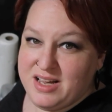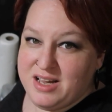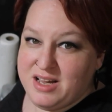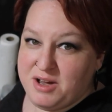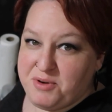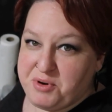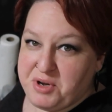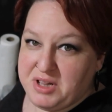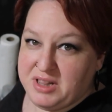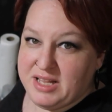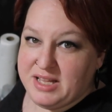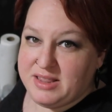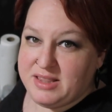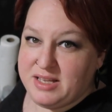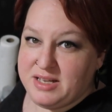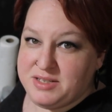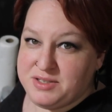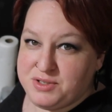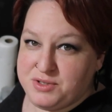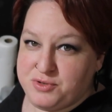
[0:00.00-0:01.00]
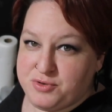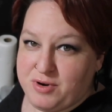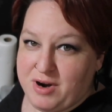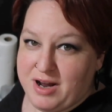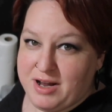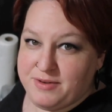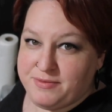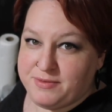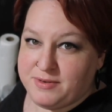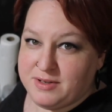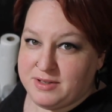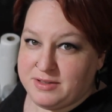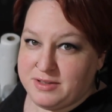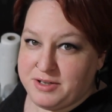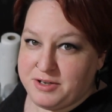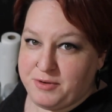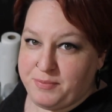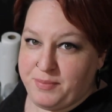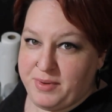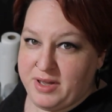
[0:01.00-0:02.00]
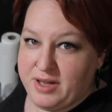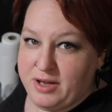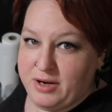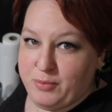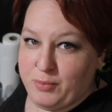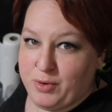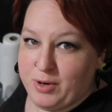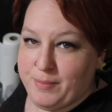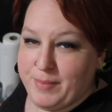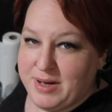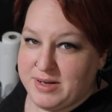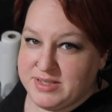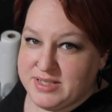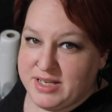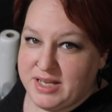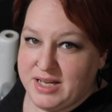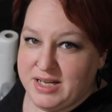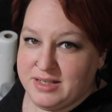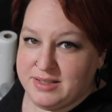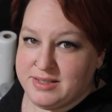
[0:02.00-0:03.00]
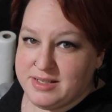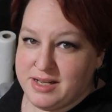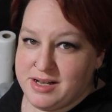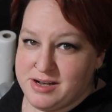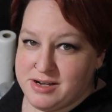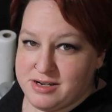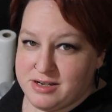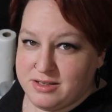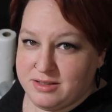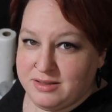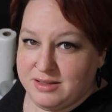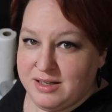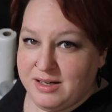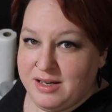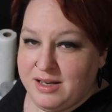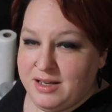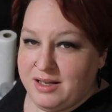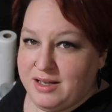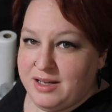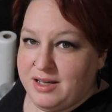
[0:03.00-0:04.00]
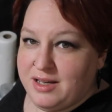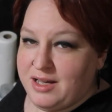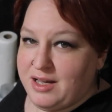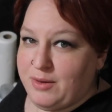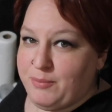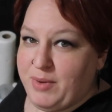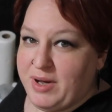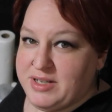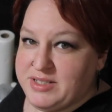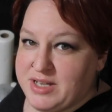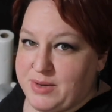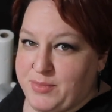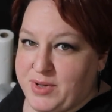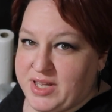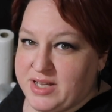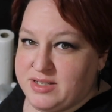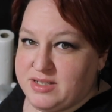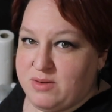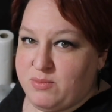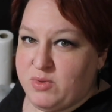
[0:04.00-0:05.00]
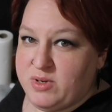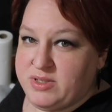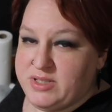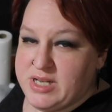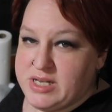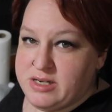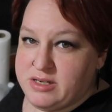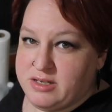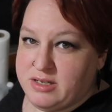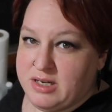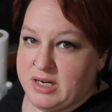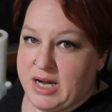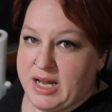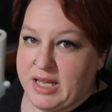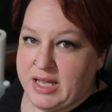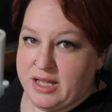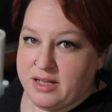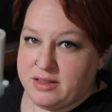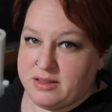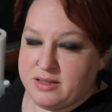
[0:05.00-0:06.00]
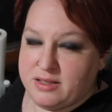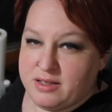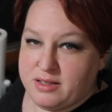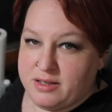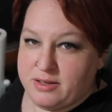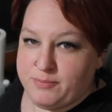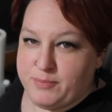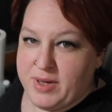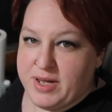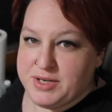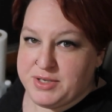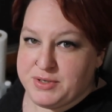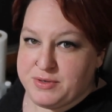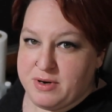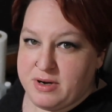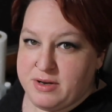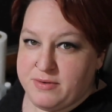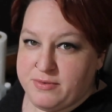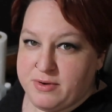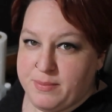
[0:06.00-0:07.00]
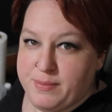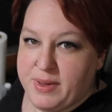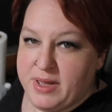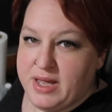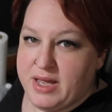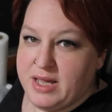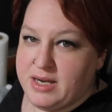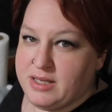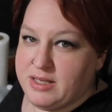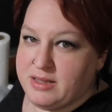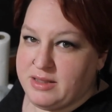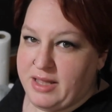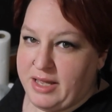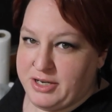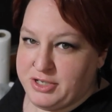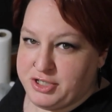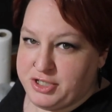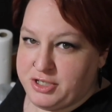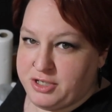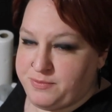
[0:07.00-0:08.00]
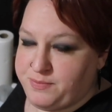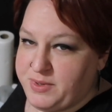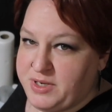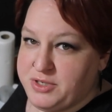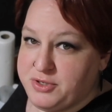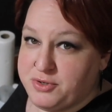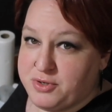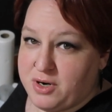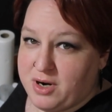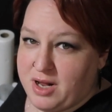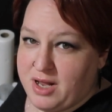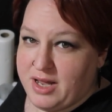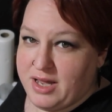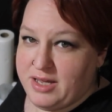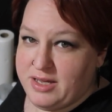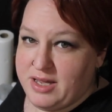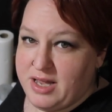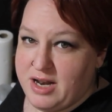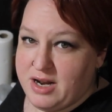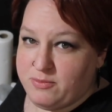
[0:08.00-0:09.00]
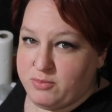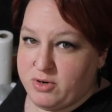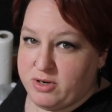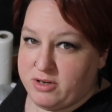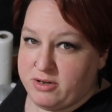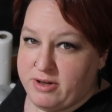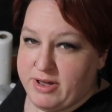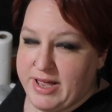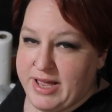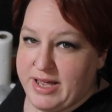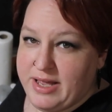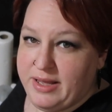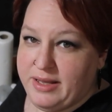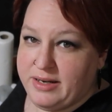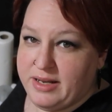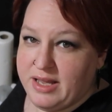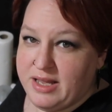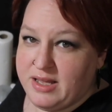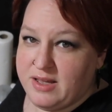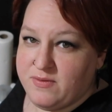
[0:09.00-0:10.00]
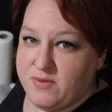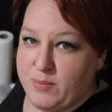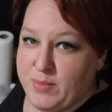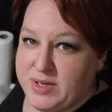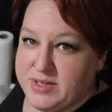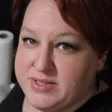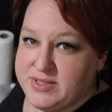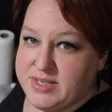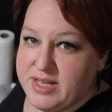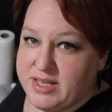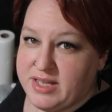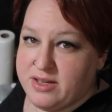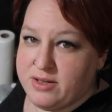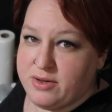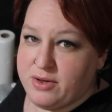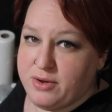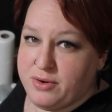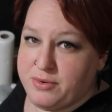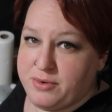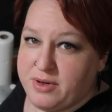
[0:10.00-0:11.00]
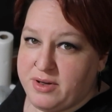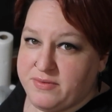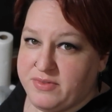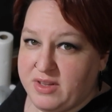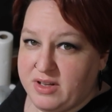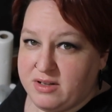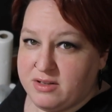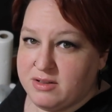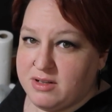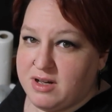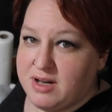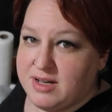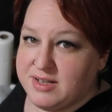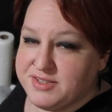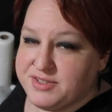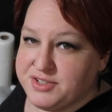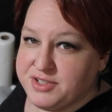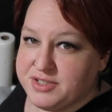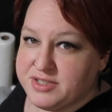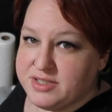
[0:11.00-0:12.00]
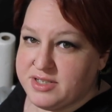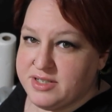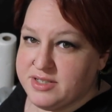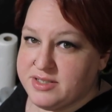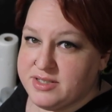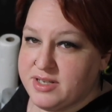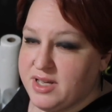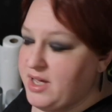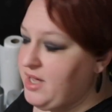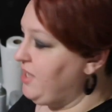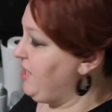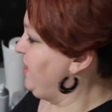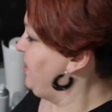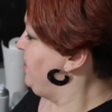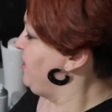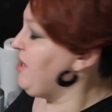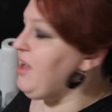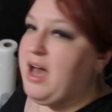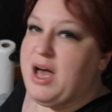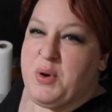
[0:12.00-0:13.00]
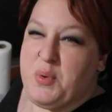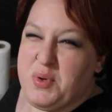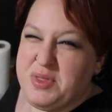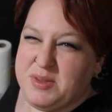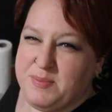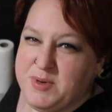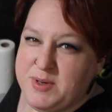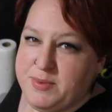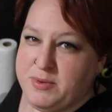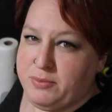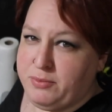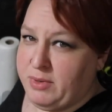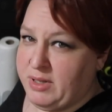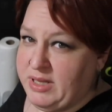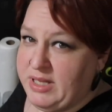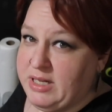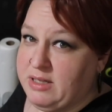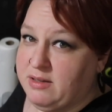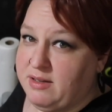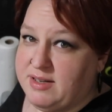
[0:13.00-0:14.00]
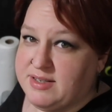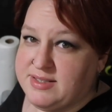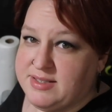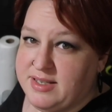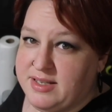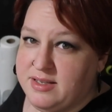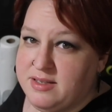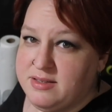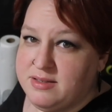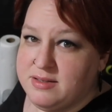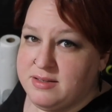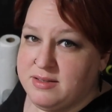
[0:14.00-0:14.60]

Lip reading: I'm going to let these dry for a little bit. We're about to eat dinner. By the time we get done with dinner and get the pets ready for bed, they should be dry. And I'm going to go ahead and give them a second coat of the gloss just because I want them to be really glossy.